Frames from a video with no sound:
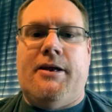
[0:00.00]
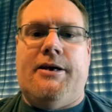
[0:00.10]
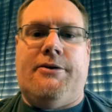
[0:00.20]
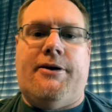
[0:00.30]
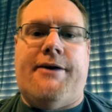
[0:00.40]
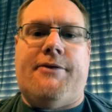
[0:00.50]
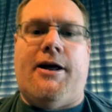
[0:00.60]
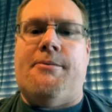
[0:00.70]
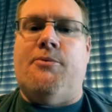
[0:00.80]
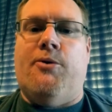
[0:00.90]
It'll have a
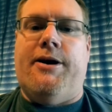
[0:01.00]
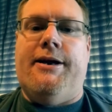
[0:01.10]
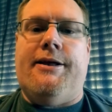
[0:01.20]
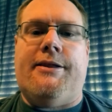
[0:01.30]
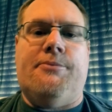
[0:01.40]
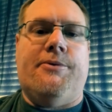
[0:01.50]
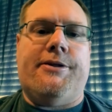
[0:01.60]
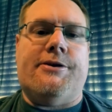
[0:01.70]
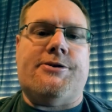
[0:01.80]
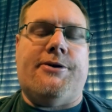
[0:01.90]
lot more in it than what
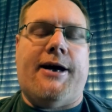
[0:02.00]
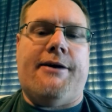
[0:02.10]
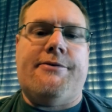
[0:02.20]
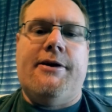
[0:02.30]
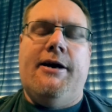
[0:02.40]
this will have.